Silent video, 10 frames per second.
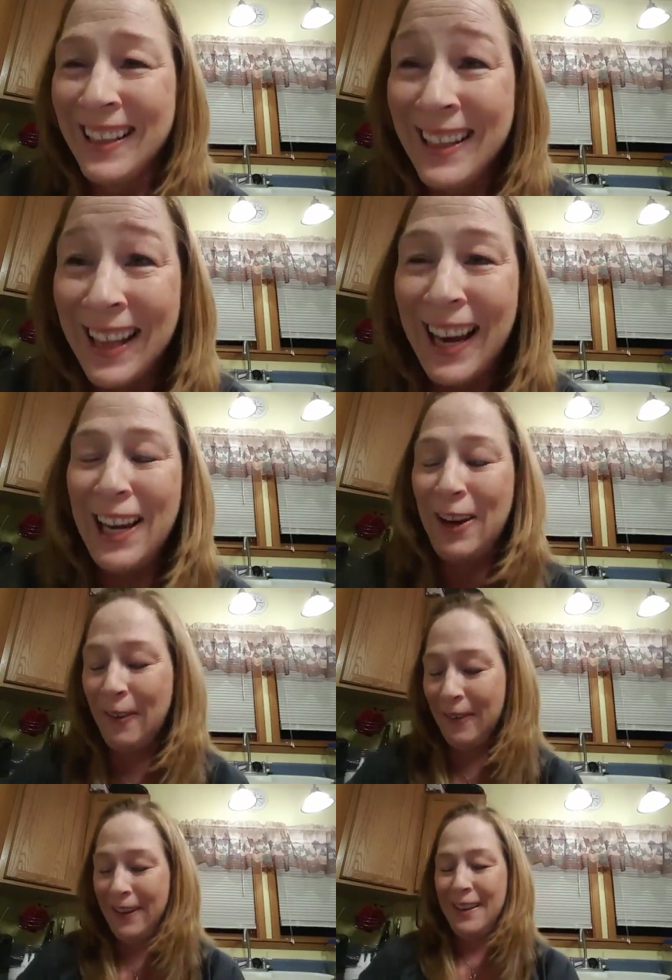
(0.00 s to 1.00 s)
Thank
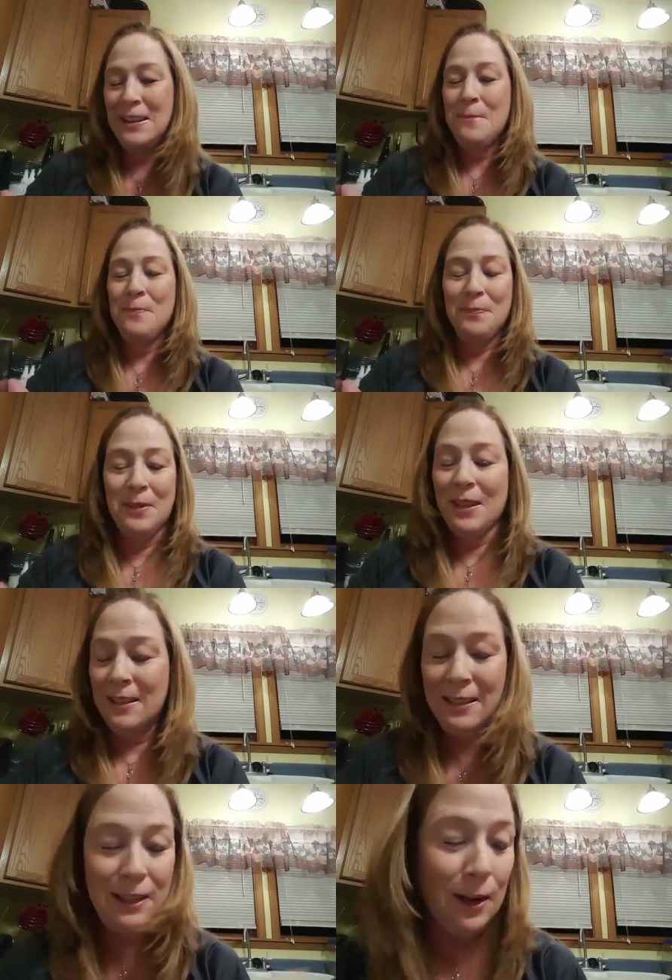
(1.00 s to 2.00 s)
you.
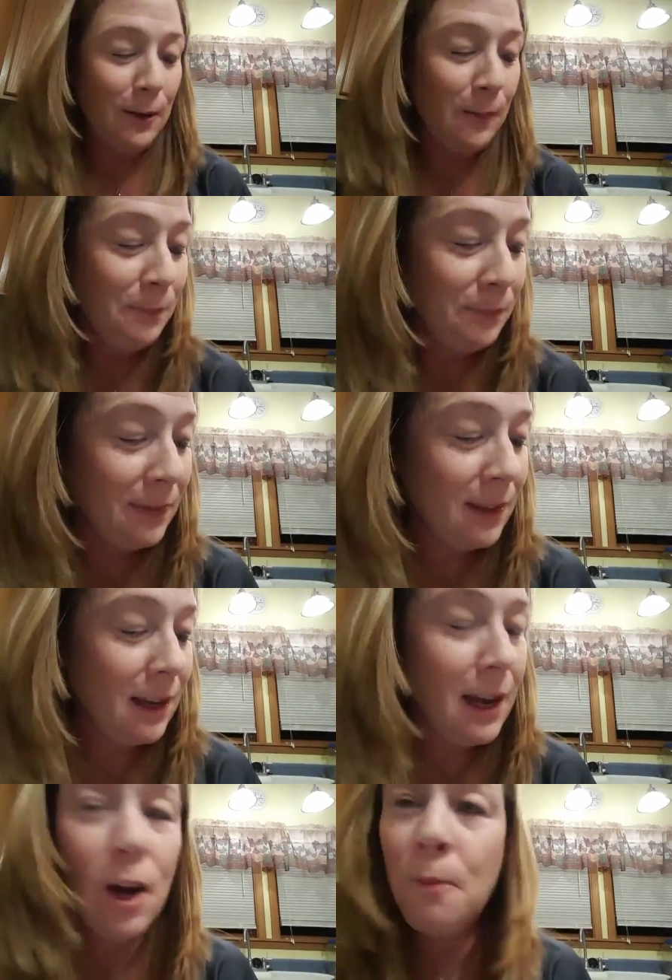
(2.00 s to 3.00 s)
So,
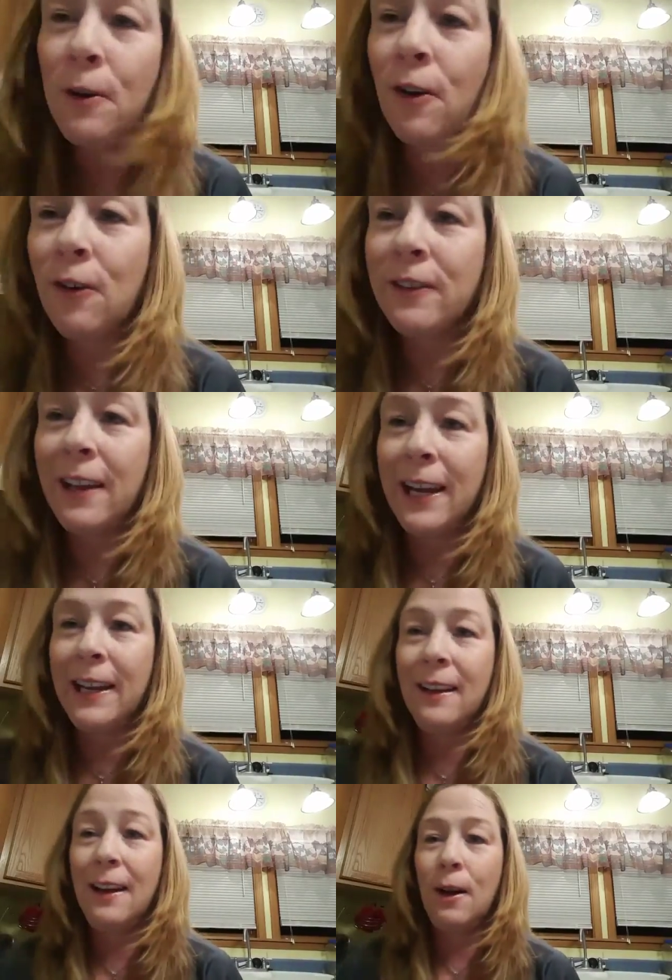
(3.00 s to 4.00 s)
I hope your girls like
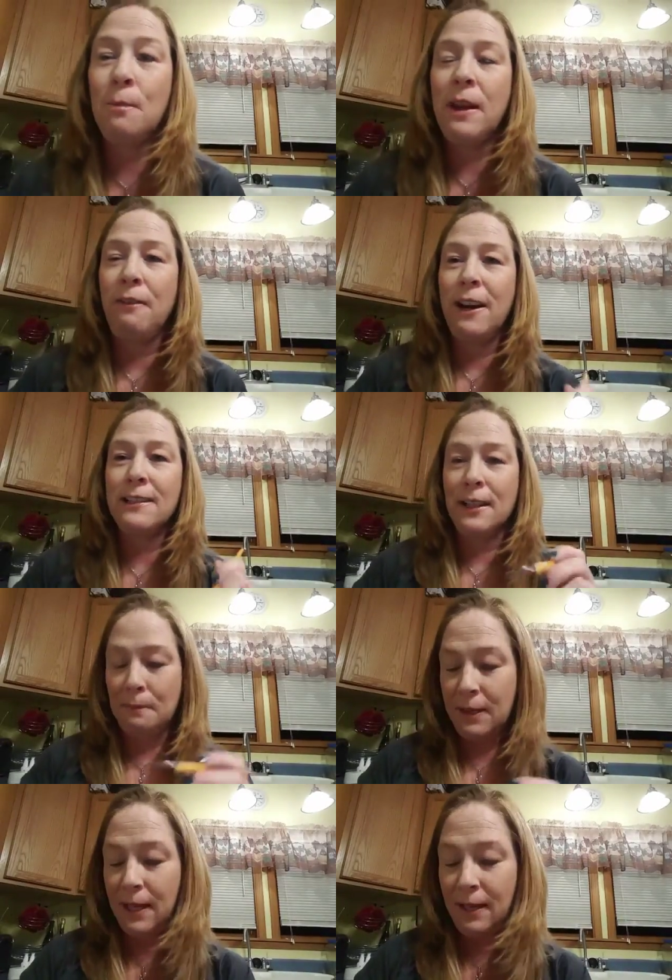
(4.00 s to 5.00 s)
it. I hope they find
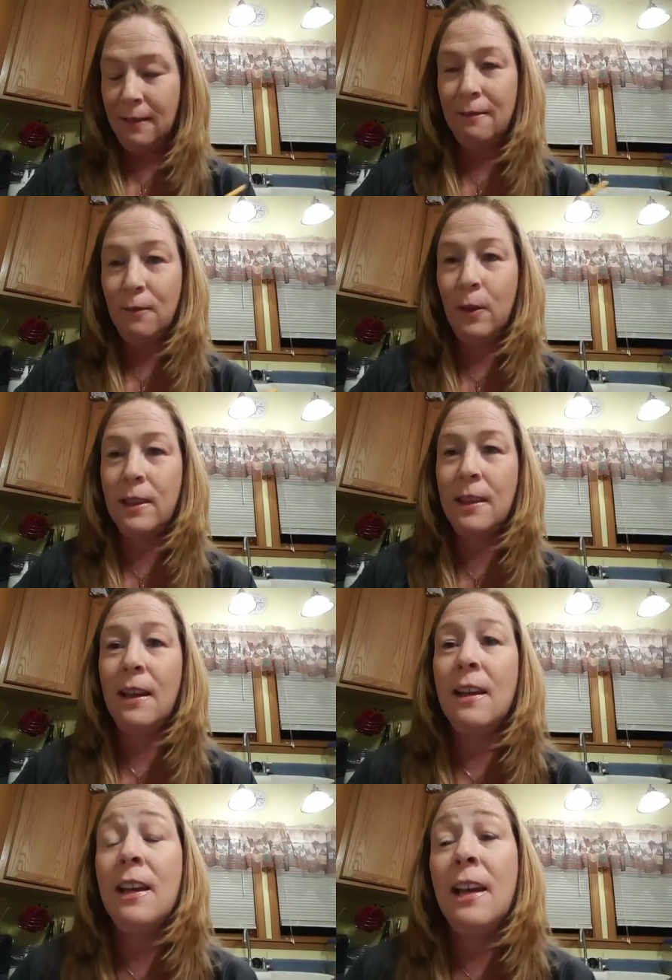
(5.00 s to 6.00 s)
something
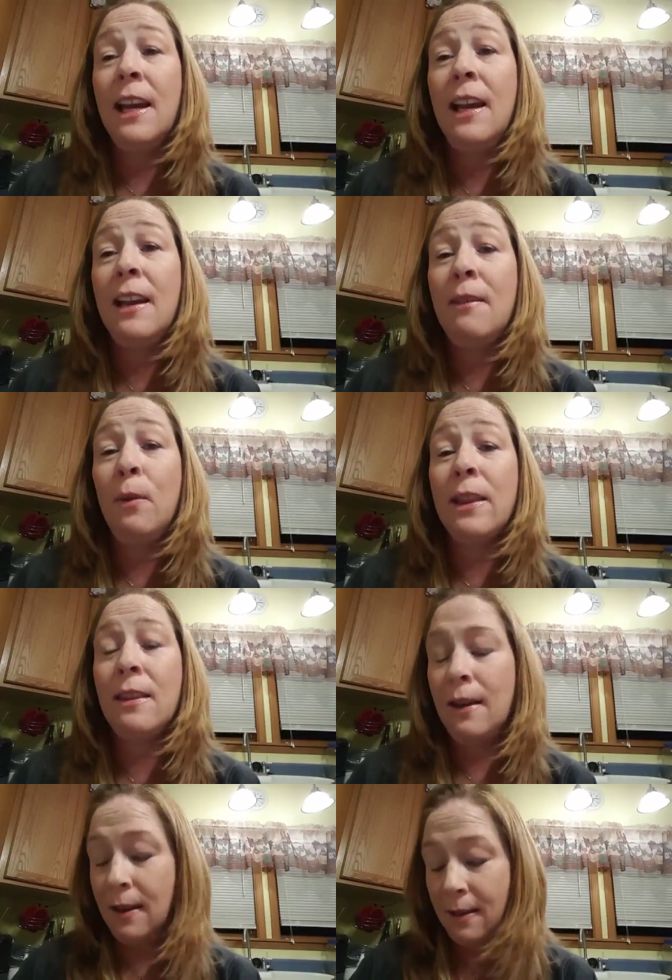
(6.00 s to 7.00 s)
with
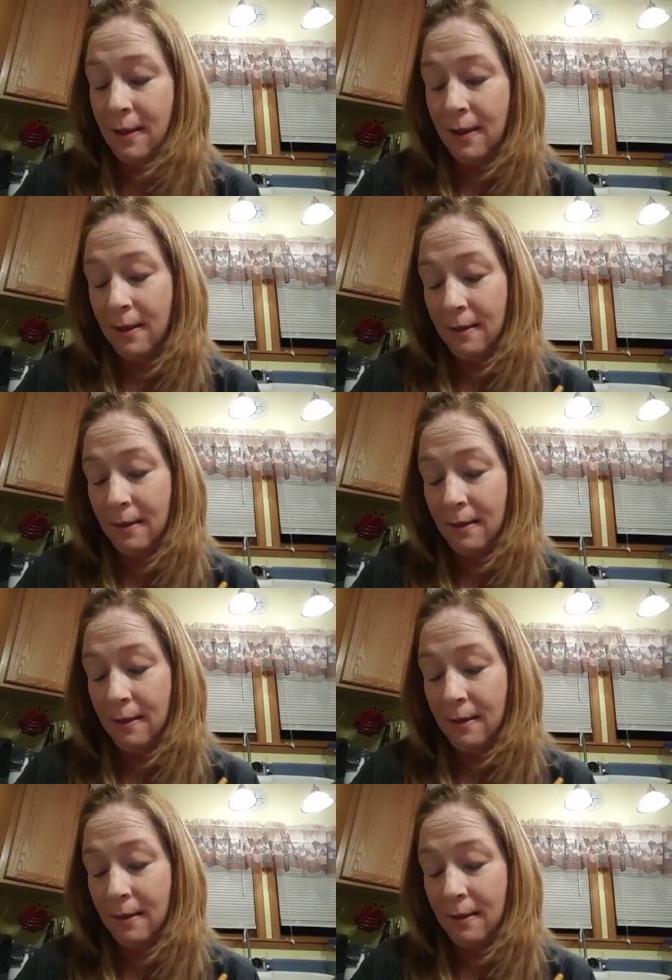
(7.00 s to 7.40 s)
the